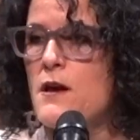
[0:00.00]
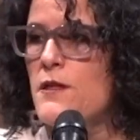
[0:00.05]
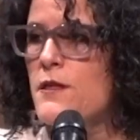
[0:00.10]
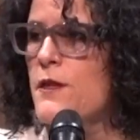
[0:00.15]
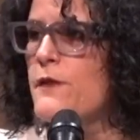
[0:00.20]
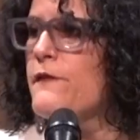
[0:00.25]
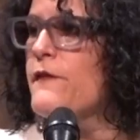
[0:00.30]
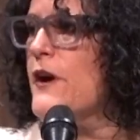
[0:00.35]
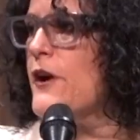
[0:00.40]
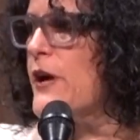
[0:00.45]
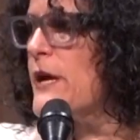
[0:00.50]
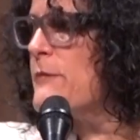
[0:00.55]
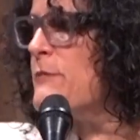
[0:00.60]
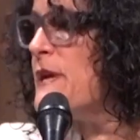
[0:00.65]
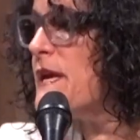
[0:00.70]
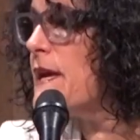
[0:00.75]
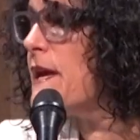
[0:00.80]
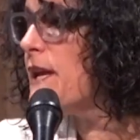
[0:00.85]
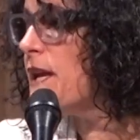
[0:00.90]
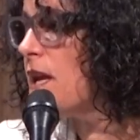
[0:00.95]
The very
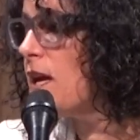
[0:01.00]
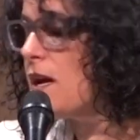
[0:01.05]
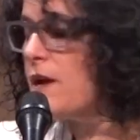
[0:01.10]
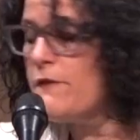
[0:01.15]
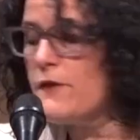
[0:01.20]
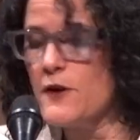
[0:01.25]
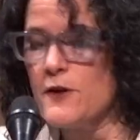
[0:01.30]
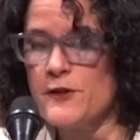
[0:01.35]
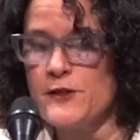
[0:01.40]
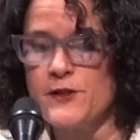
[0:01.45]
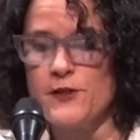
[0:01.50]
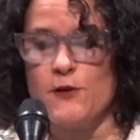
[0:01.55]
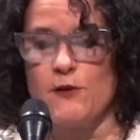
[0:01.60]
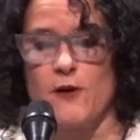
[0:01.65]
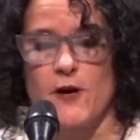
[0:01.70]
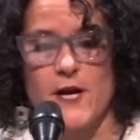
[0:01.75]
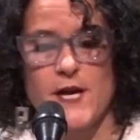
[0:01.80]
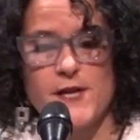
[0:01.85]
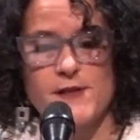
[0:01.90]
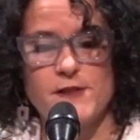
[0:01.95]
beginning of our
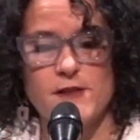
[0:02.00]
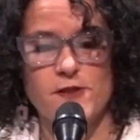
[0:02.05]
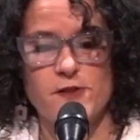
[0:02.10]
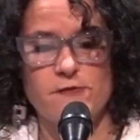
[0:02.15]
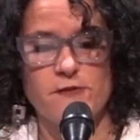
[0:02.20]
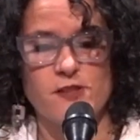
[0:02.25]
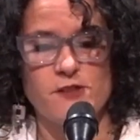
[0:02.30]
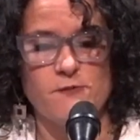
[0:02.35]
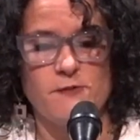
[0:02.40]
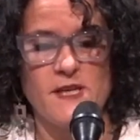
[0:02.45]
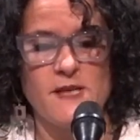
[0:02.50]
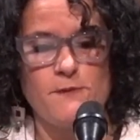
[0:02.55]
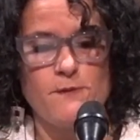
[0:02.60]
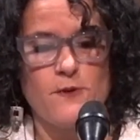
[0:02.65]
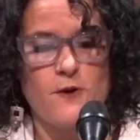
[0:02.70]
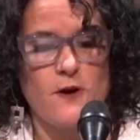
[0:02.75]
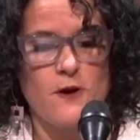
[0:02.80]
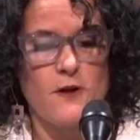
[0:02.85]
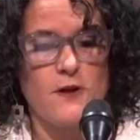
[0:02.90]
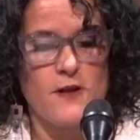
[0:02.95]
story as a Jewish
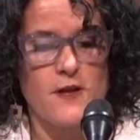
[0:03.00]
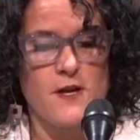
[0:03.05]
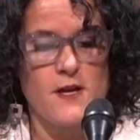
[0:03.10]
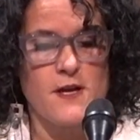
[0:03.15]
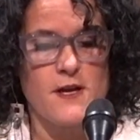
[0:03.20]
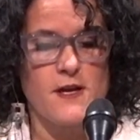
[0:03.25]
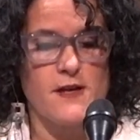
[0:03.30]
people